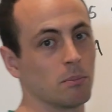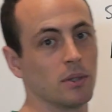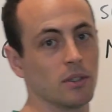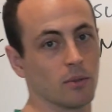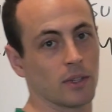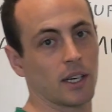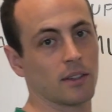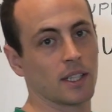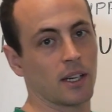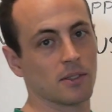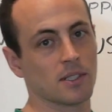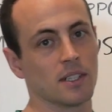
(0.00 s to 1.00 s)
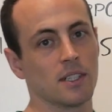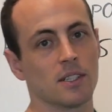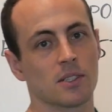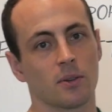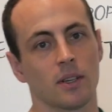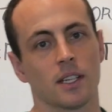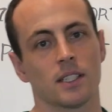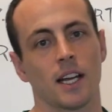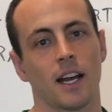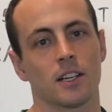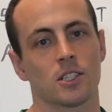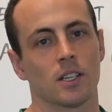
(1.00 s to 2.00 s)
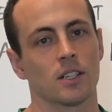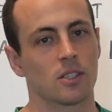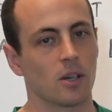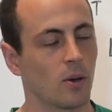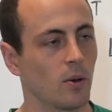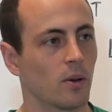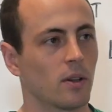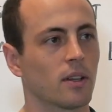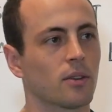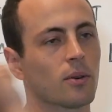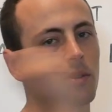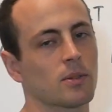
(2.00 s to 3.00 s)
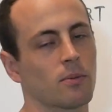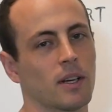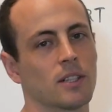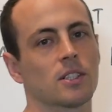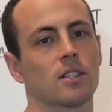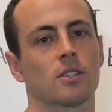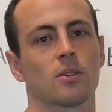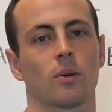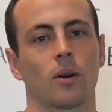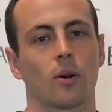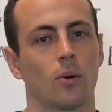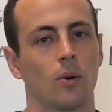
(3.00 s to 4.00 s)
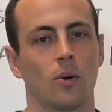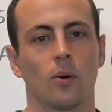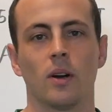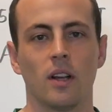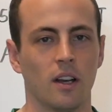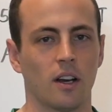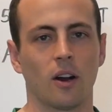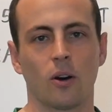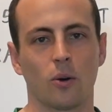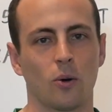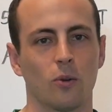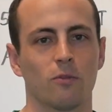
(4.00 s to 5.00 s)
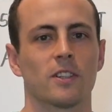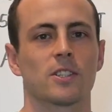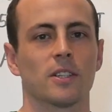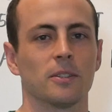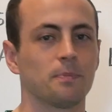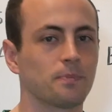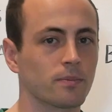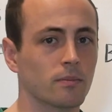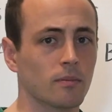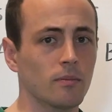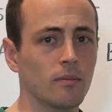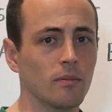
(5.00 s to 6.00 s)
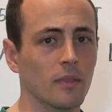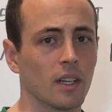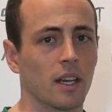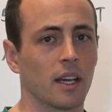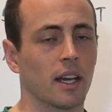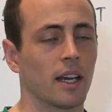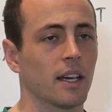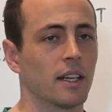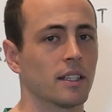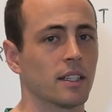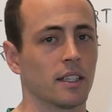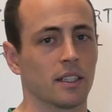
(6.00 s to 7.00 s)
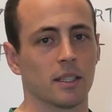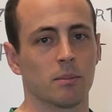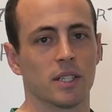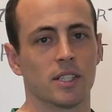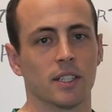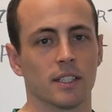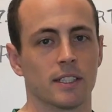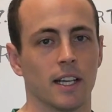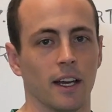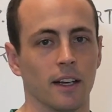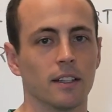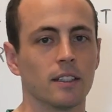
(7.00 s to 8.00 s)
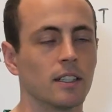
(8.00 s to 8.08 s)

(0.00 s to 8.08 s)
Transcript: boot without the LCD screen attached, it totally throws a wrench into our whole vision, and the Pigeon is dead.